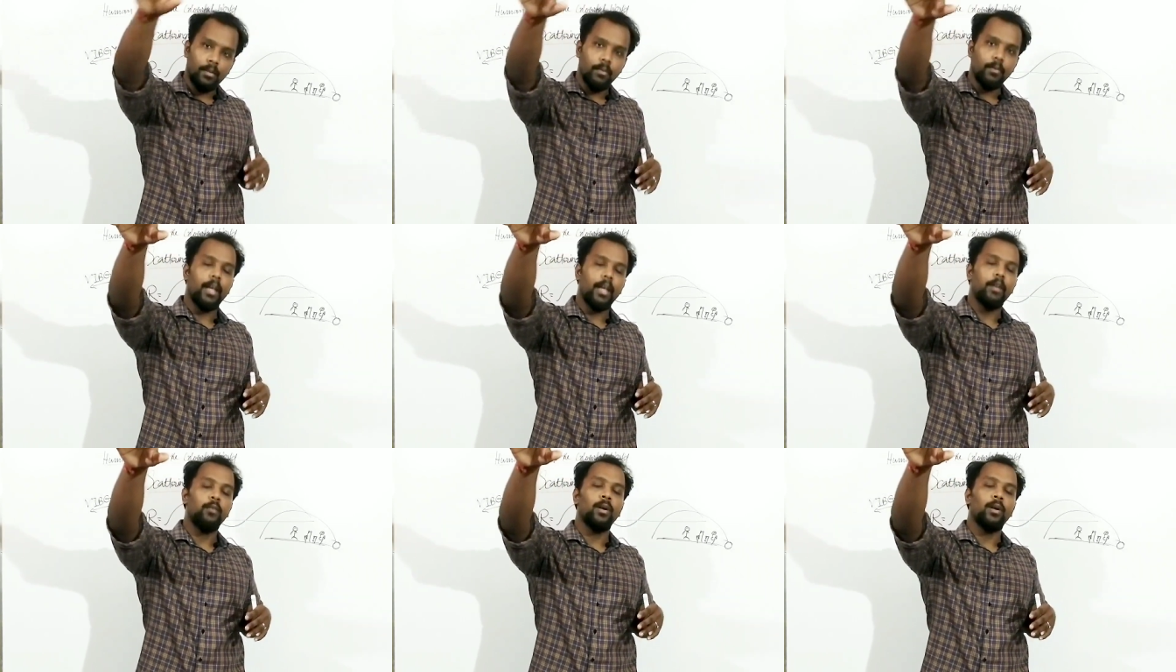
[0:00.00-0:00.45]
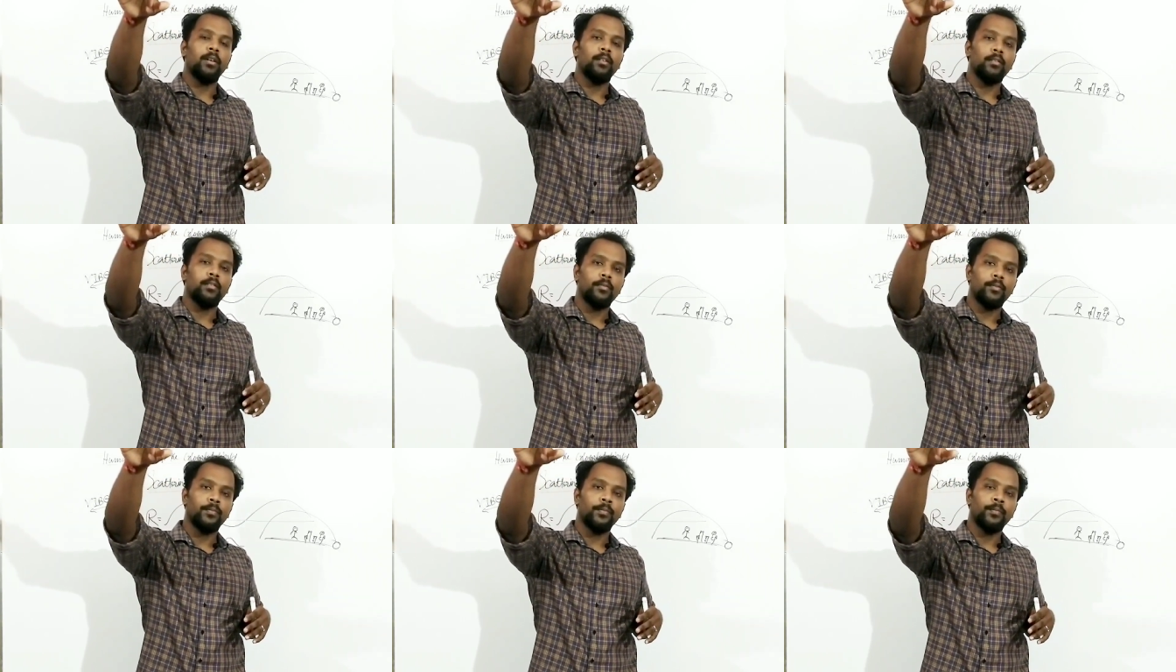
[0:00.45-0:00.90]
Red
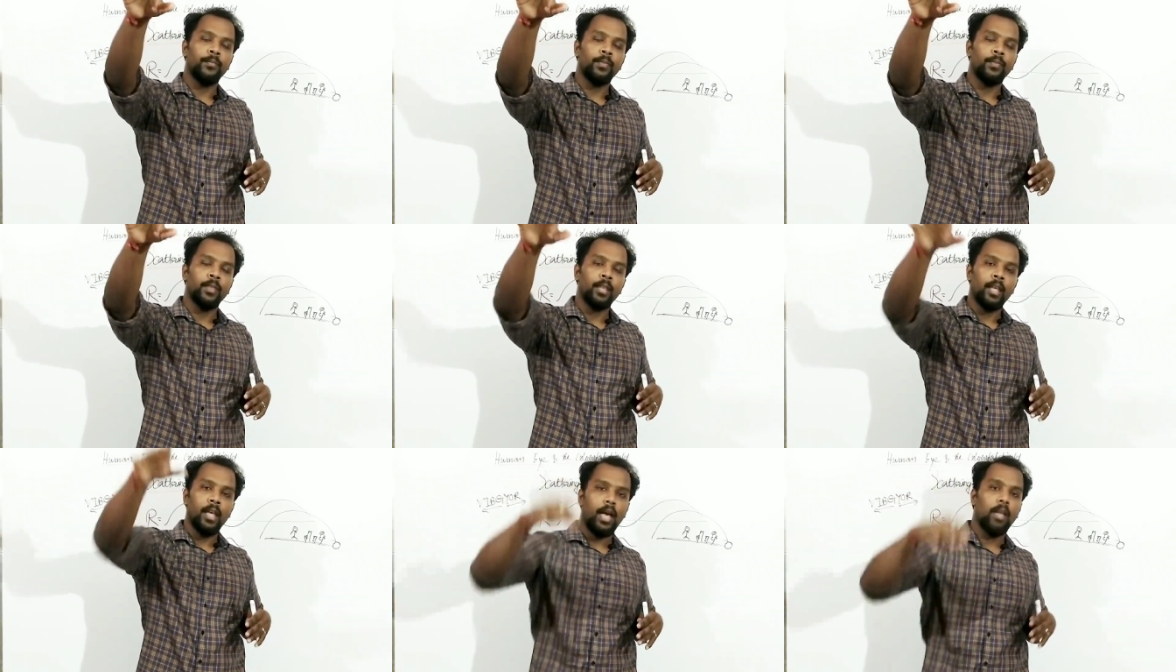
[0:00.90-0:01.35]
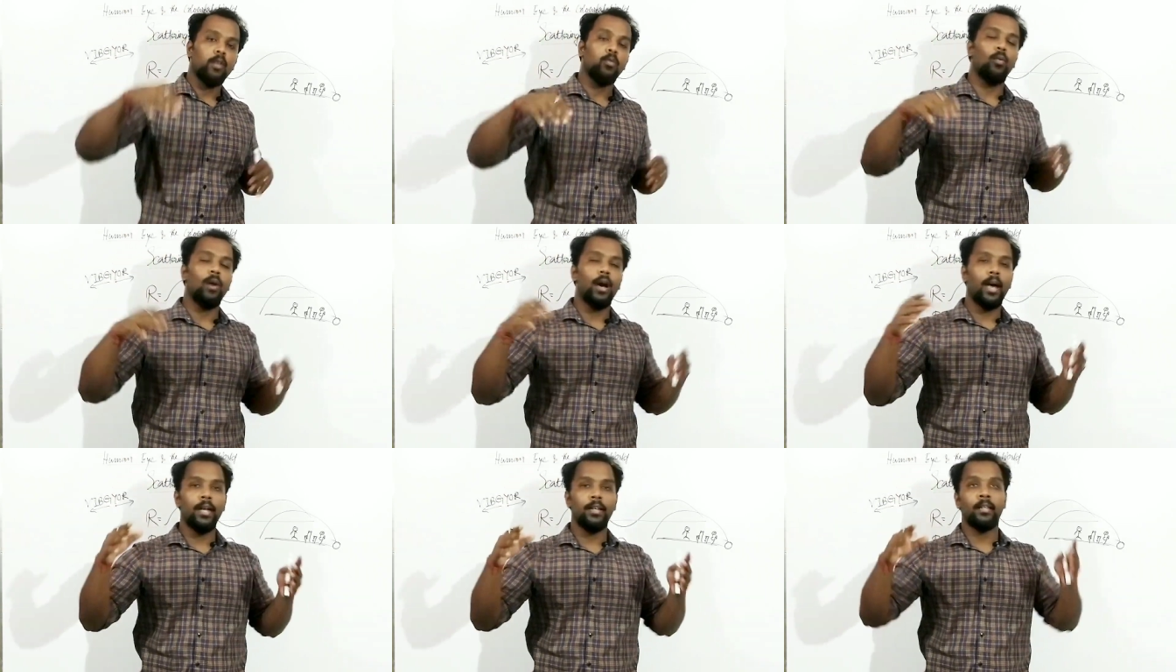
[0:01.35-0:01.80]
one, and
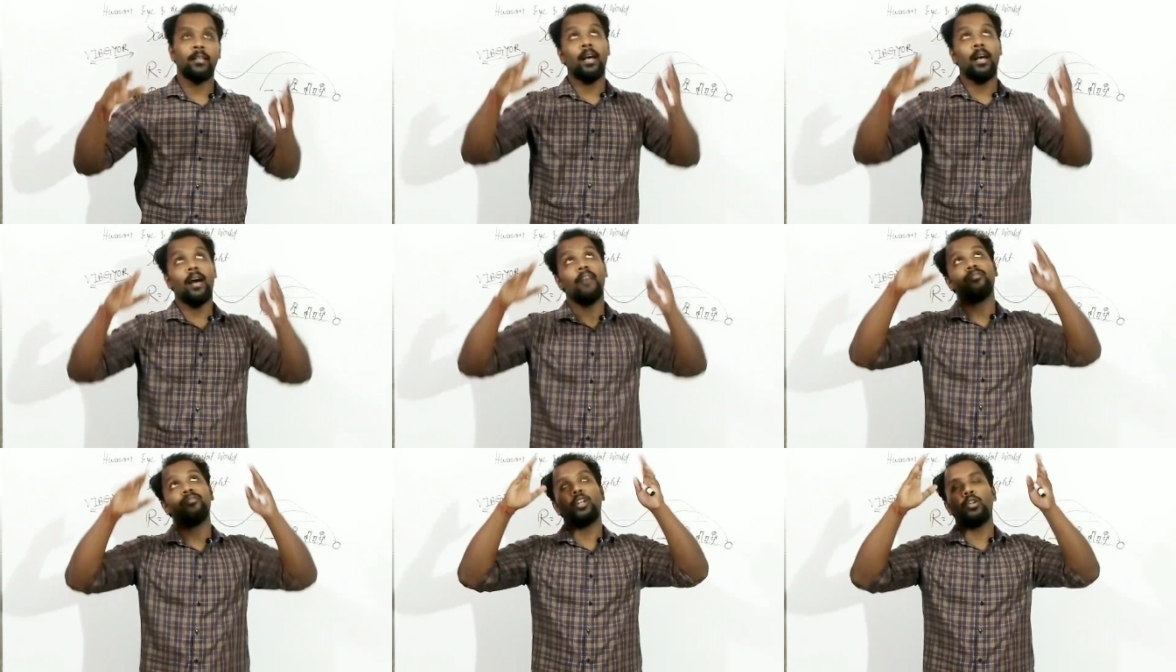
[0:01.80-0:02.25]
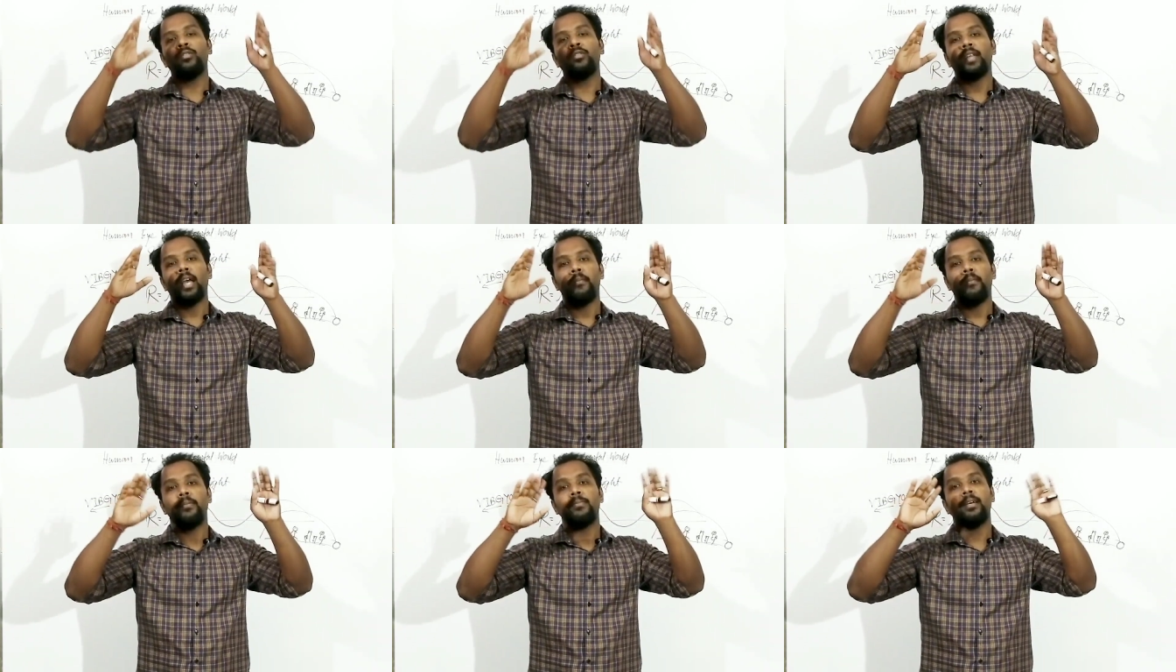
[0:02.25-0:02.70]
why in the afternoon
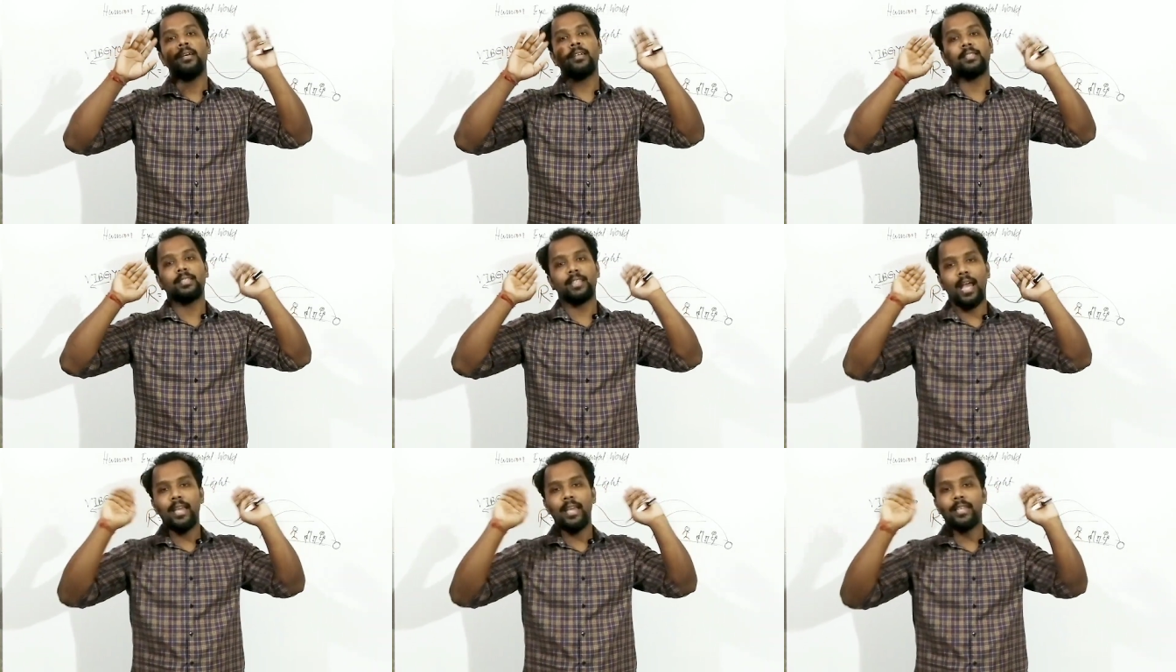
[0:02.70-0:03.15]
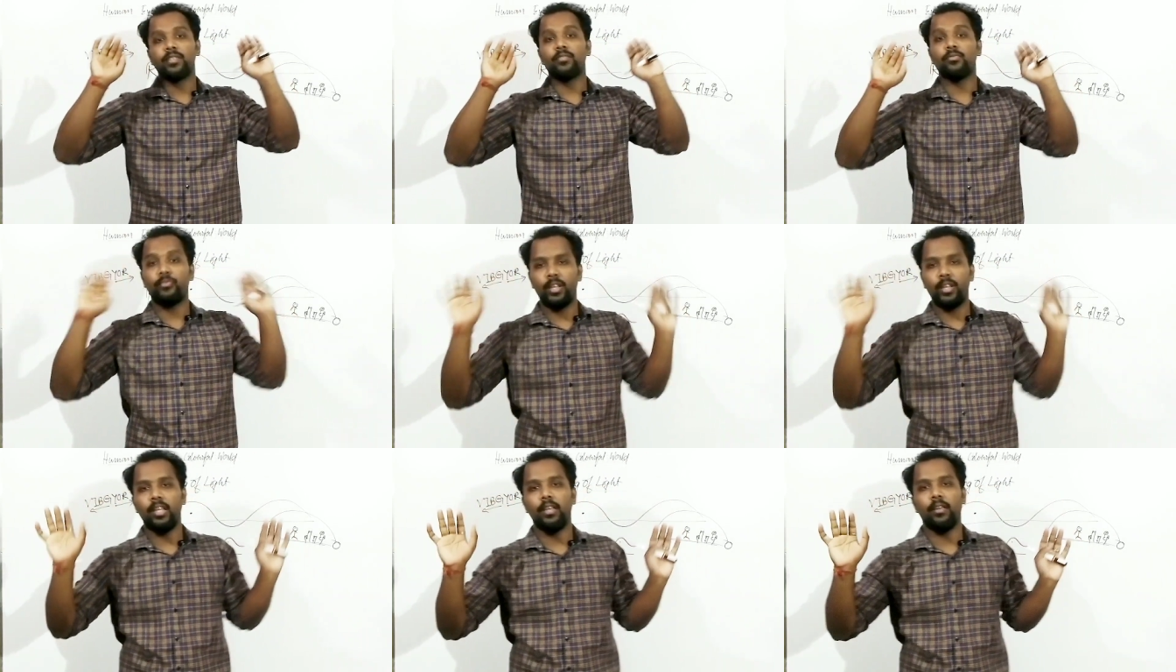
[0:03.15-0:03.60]
time if the sky is
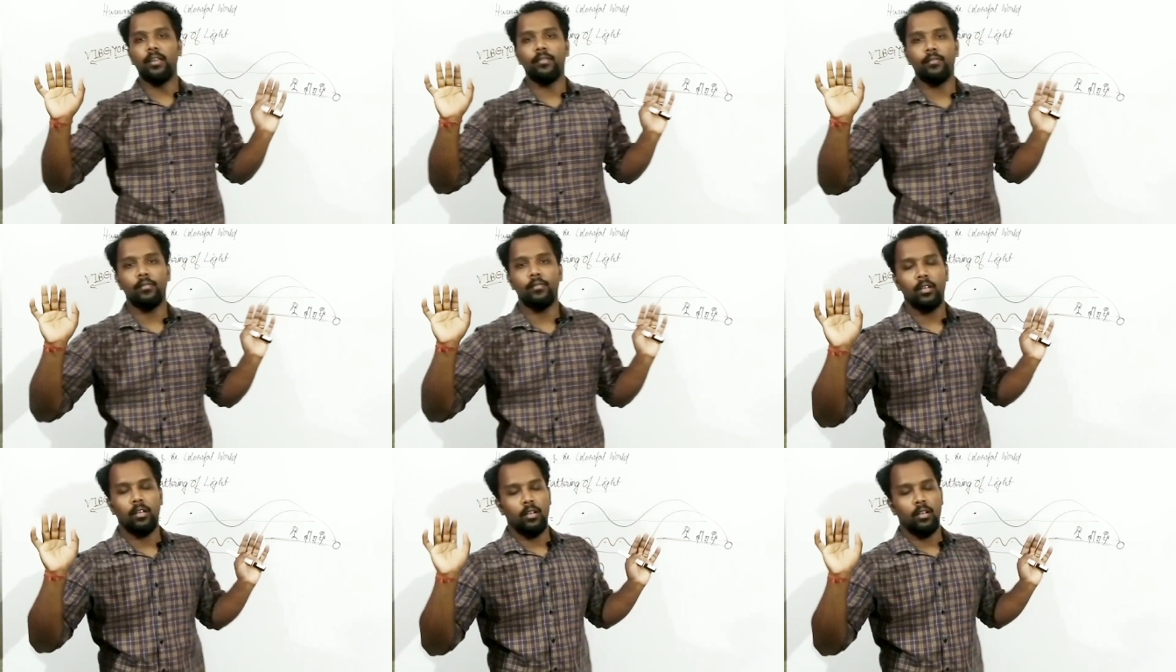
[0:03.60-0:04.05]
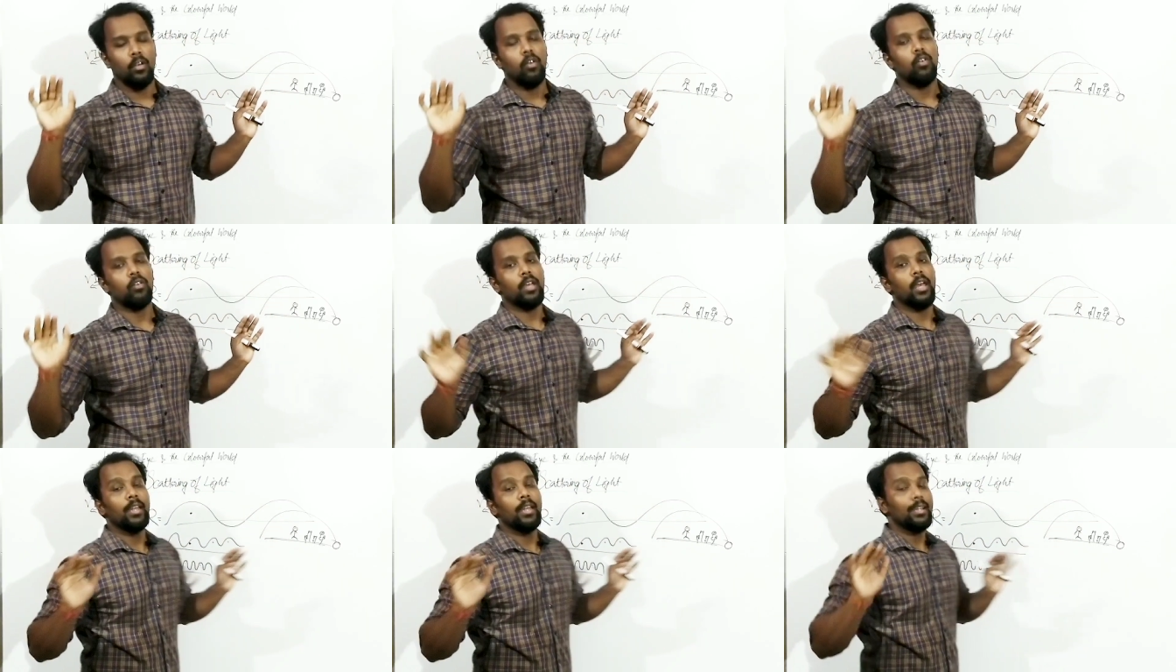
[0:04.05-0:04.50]
free,
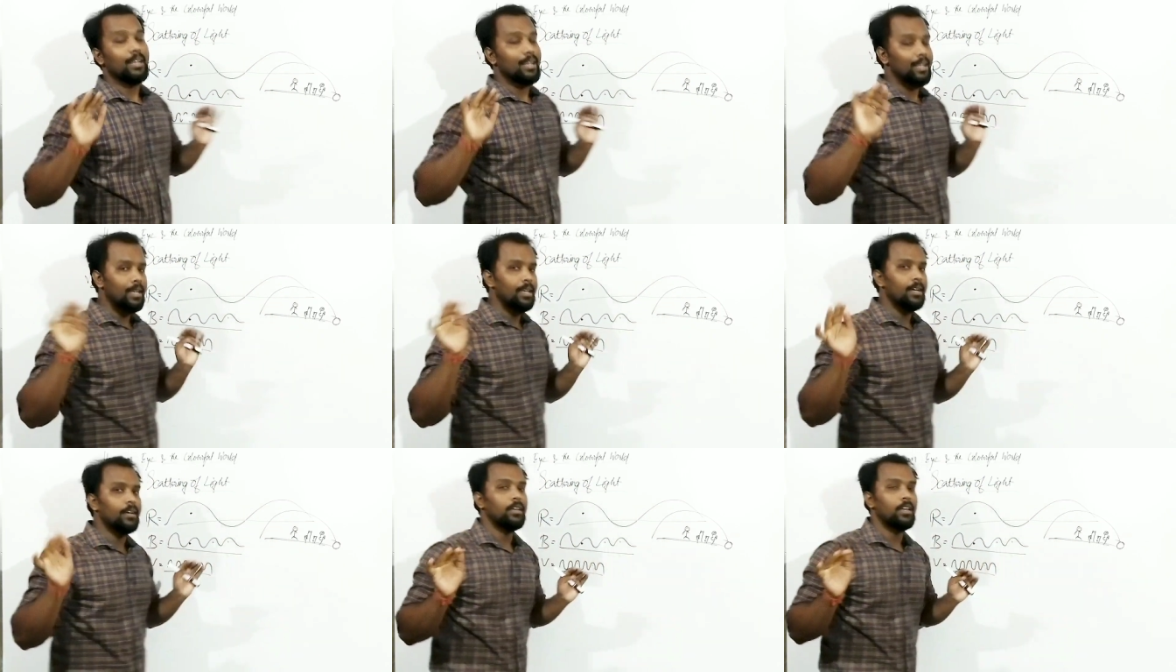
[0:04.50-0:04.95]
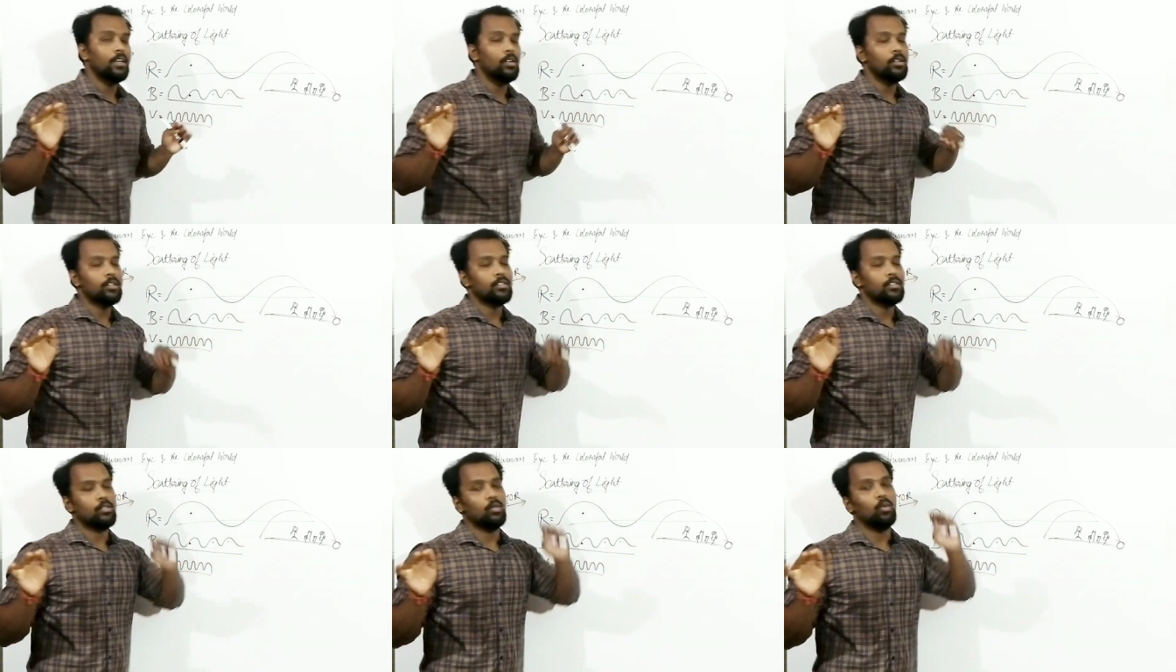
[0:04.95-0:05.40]
okay, and clear,
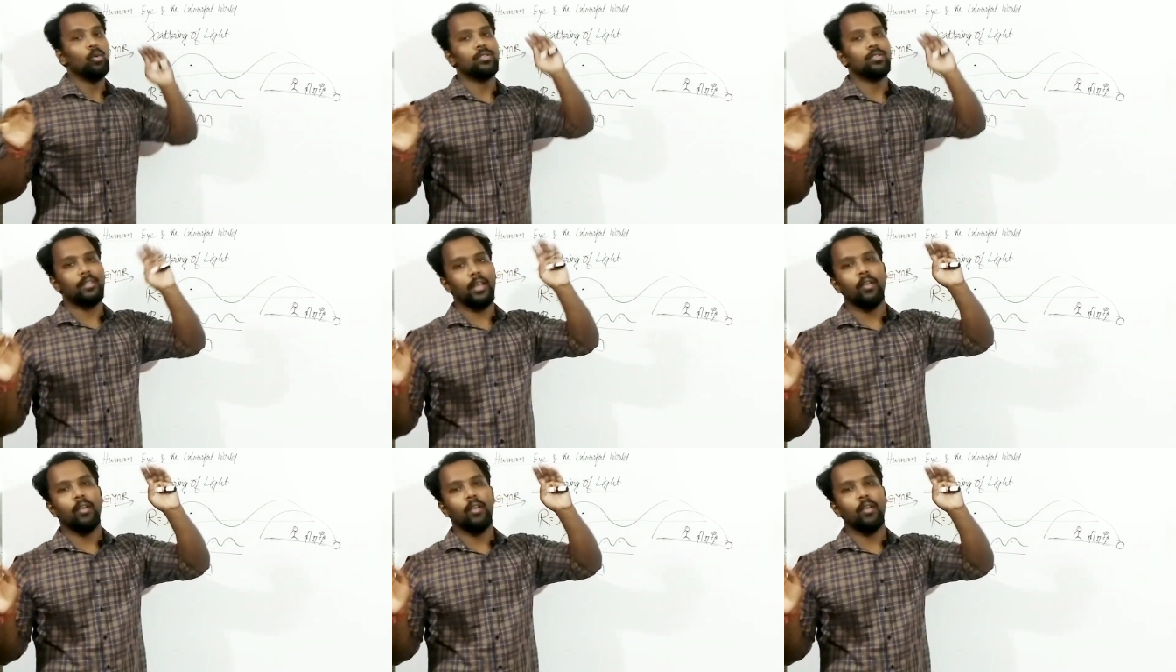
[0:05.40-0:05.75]
it looks like